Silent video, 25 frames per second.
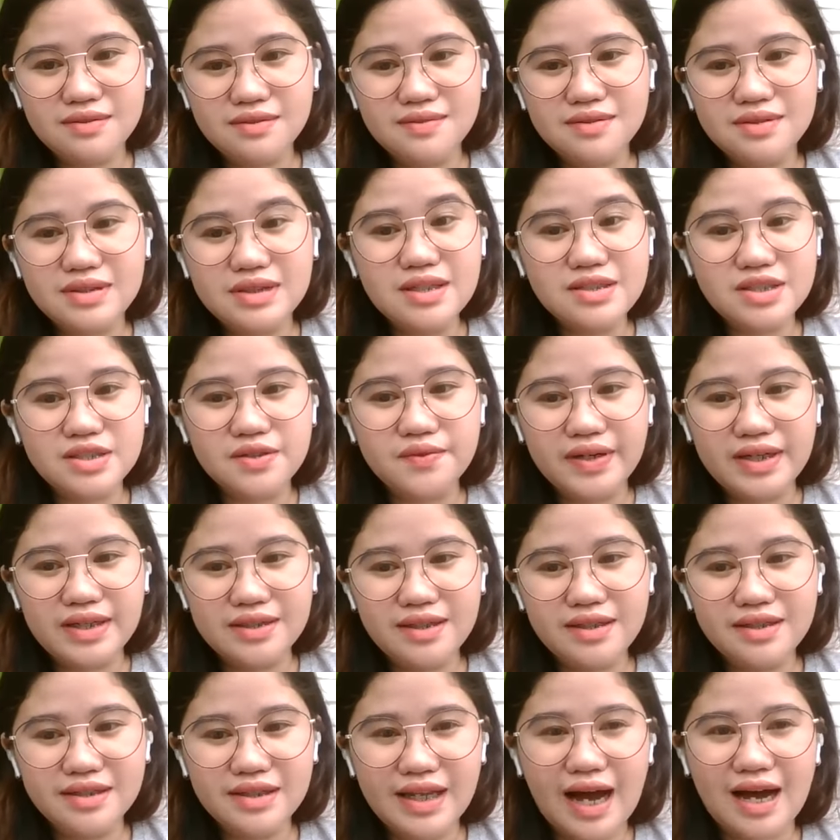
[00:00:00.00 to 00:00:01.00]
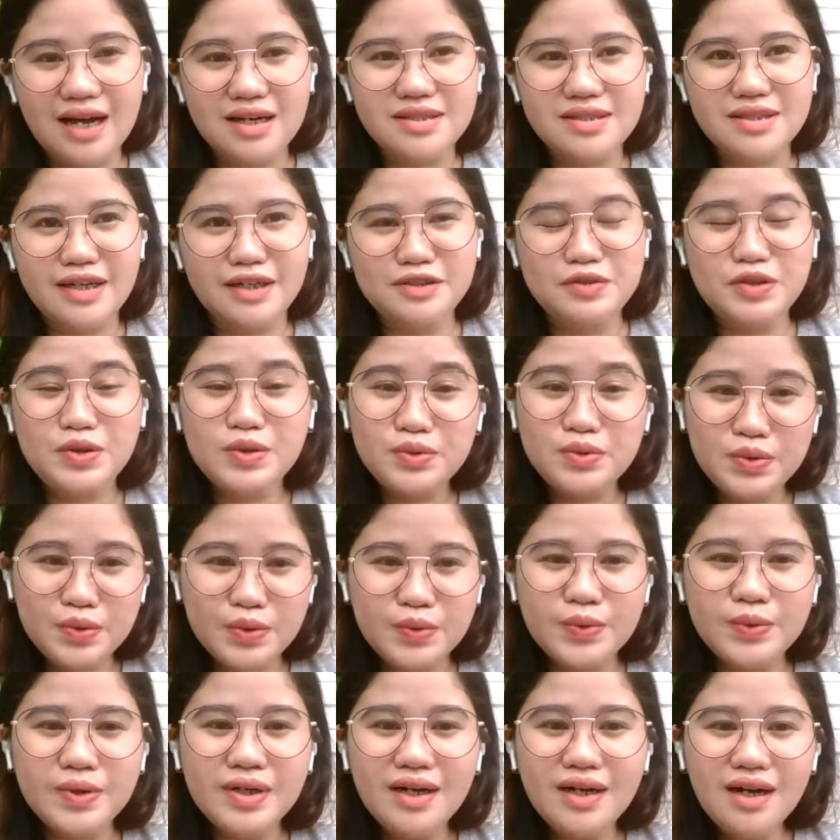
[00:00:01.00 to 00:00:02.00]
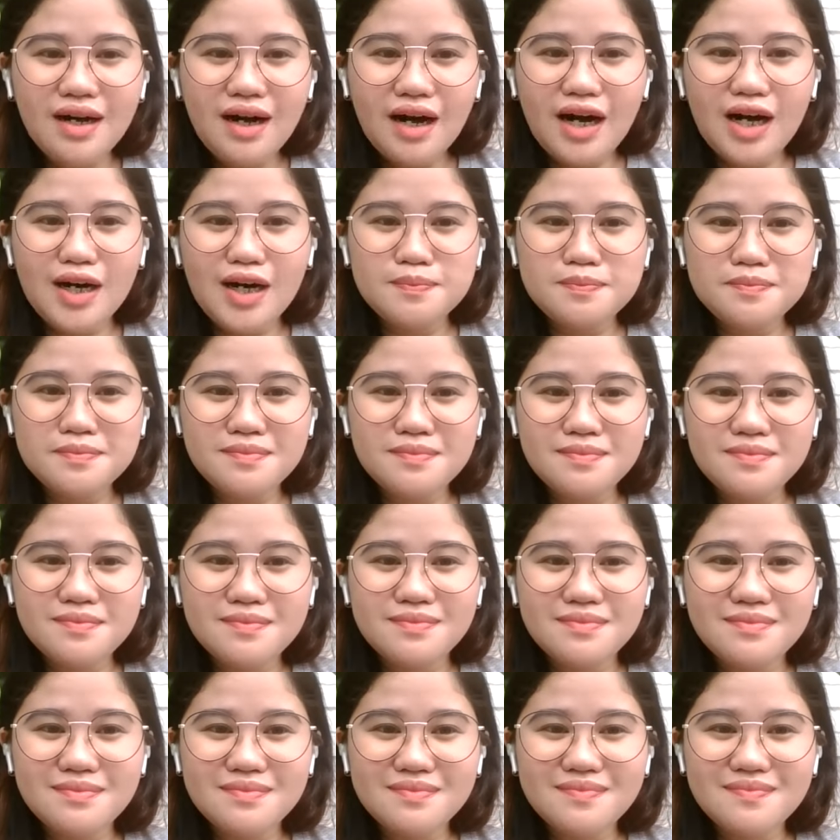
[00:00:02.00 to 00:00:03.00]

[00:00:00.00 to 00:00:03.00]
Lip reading: sixth grade class, and um,